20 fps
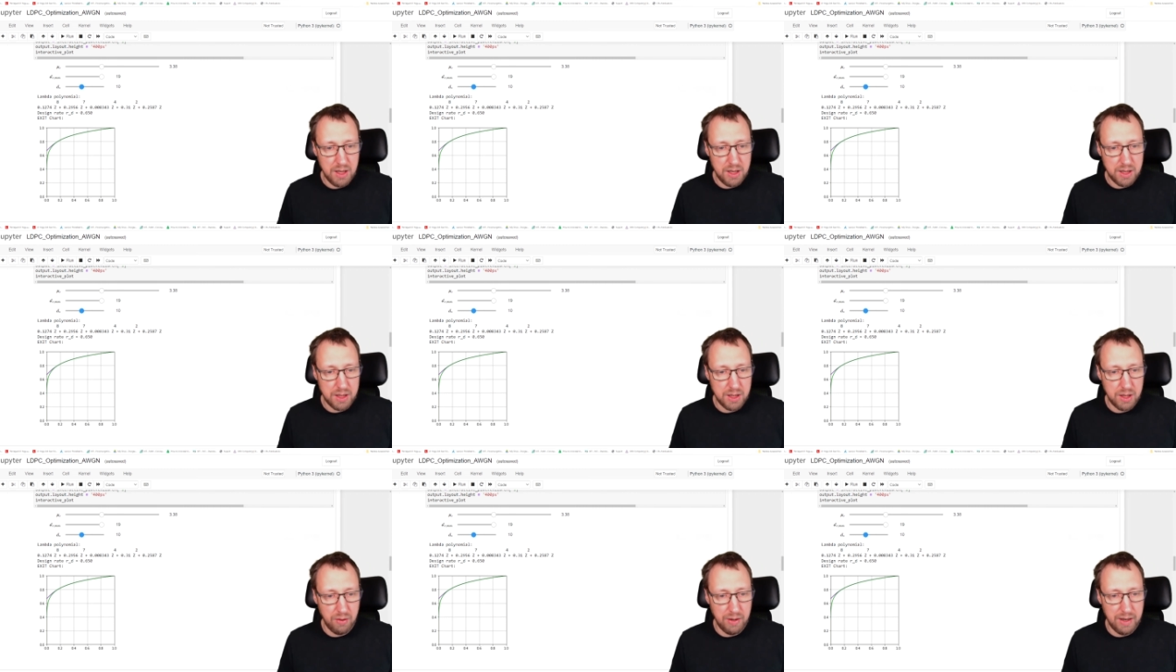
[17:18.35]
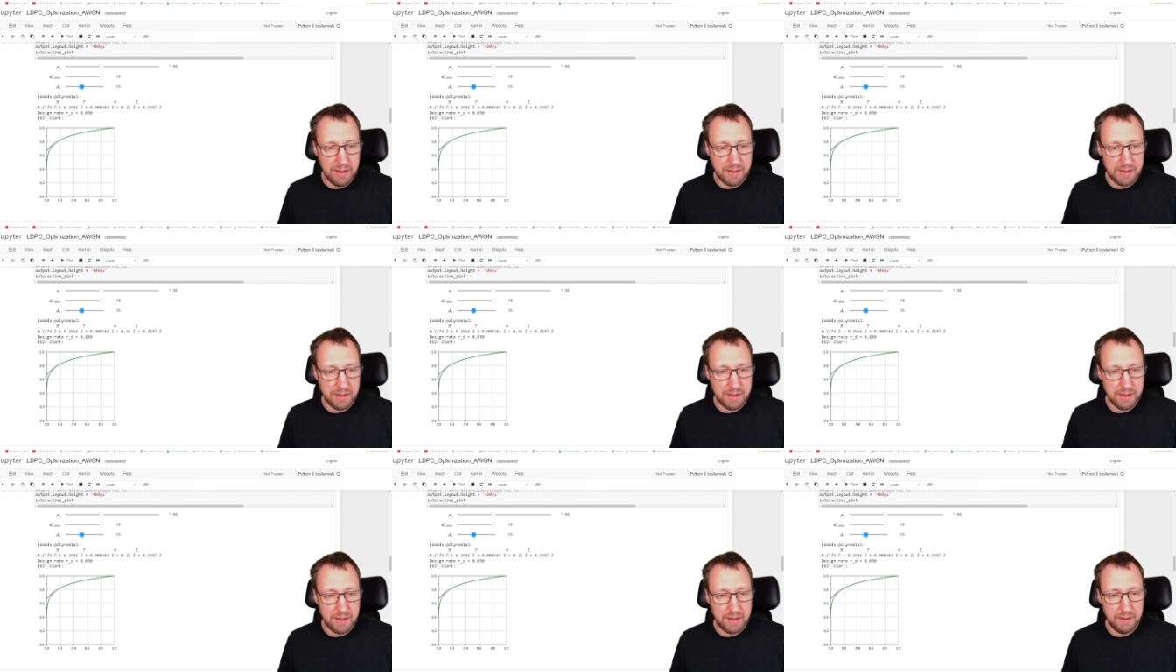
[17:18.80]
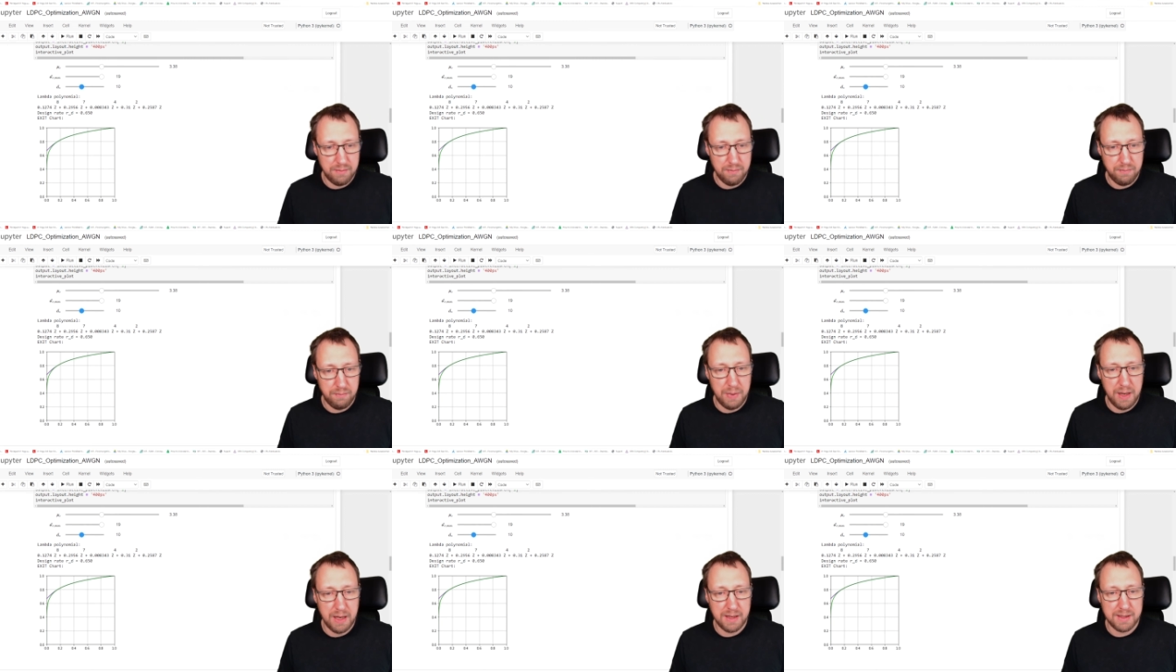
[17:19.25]
So let's
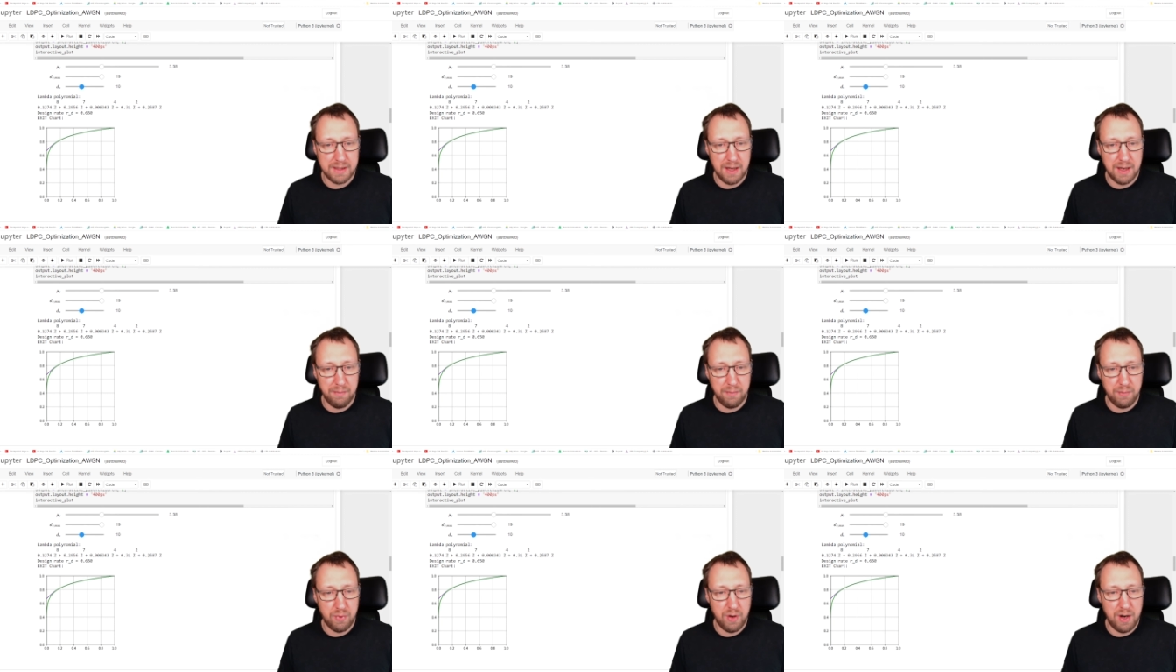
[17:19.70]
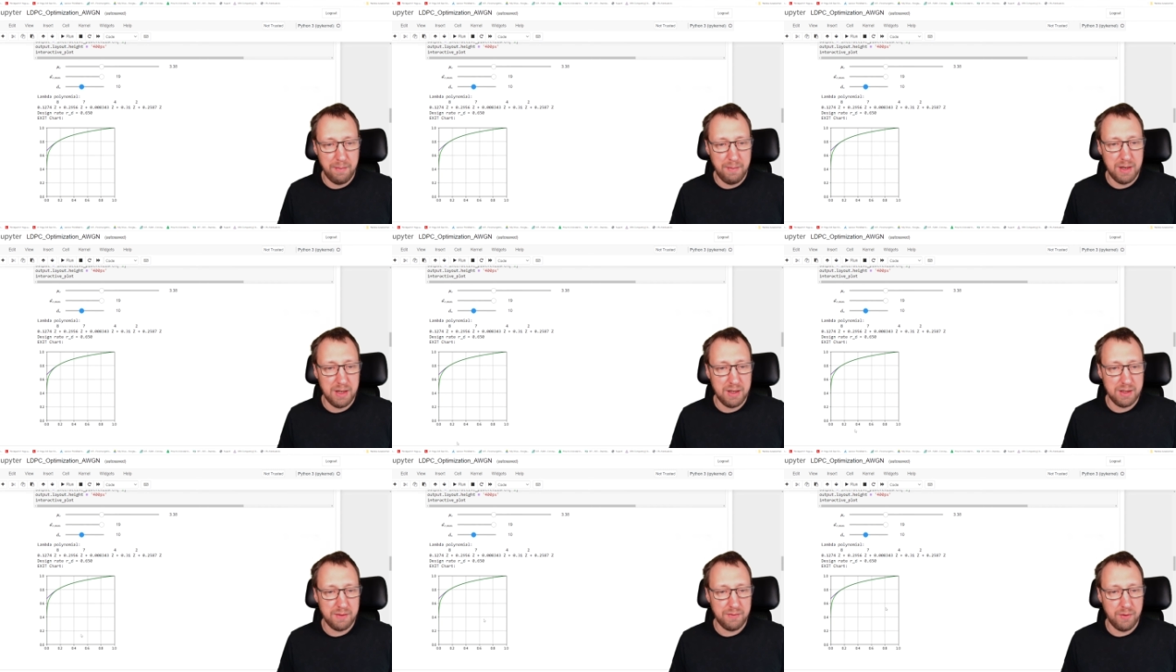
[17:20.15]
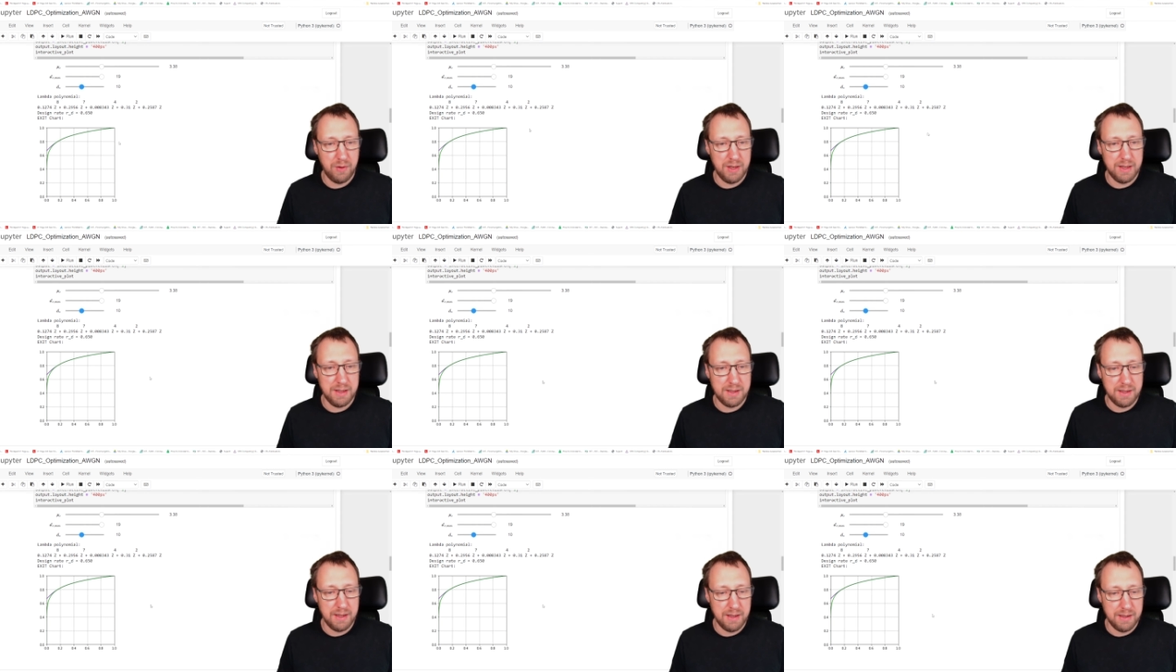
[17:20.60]
pick some parameters, for
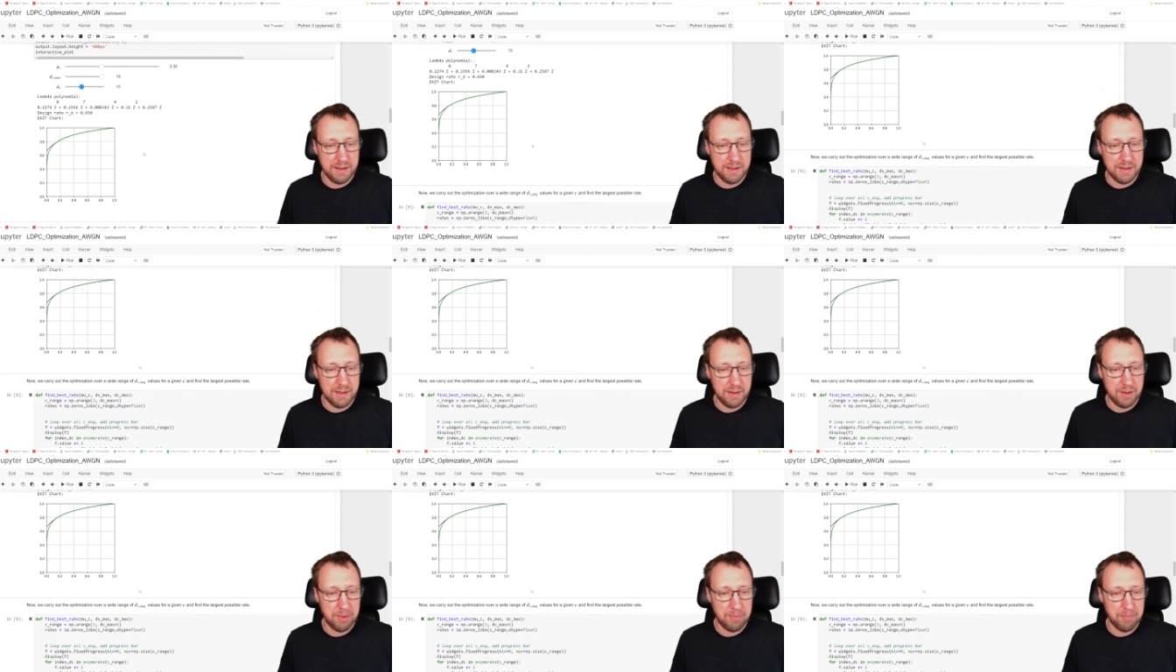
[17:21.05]
instance.